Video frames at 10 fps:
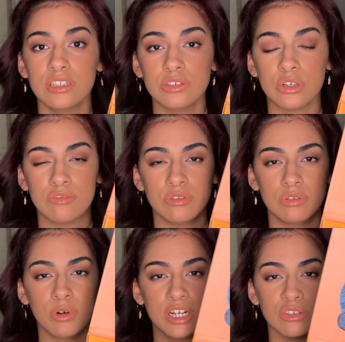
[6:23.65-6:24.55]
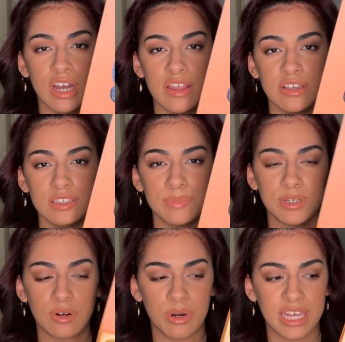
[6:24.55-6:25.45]
So if you do want to try this, but you
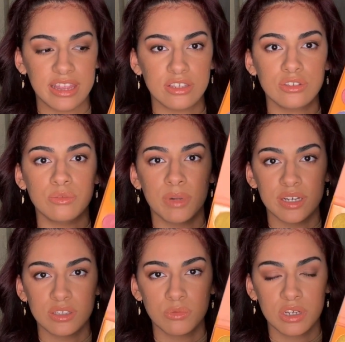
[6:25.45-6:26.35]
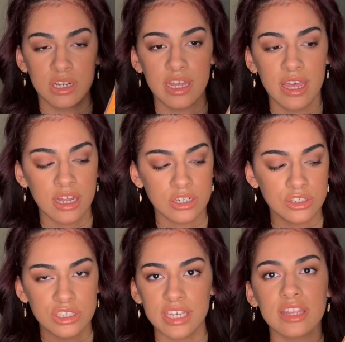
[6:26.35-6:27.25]
don't want to get this humongous one,
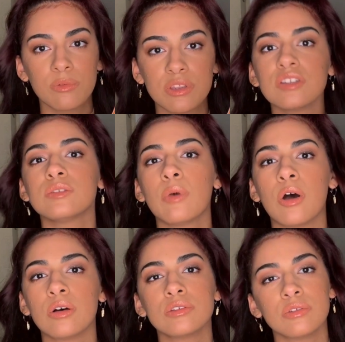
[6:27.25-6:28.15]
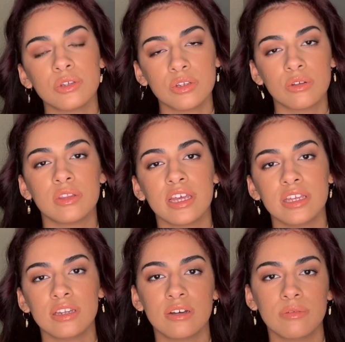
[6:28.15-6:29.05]
just get the one that's small, so you know that,
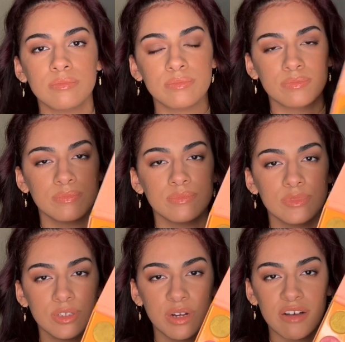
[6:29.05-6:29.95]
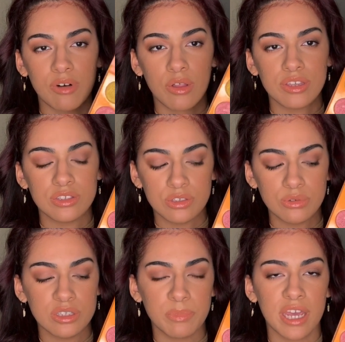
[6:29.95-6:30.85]
you know, you don't have all these
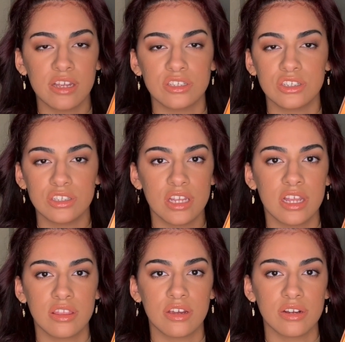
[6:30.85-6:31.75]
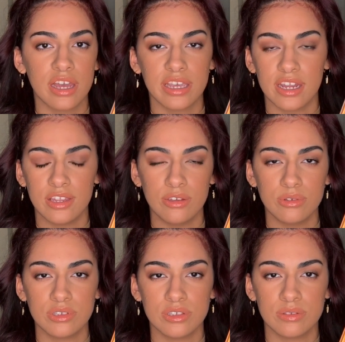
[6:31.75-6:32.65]
huge pans just sitting there not getting
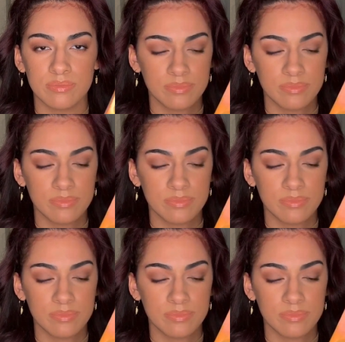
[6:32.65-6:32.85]
used.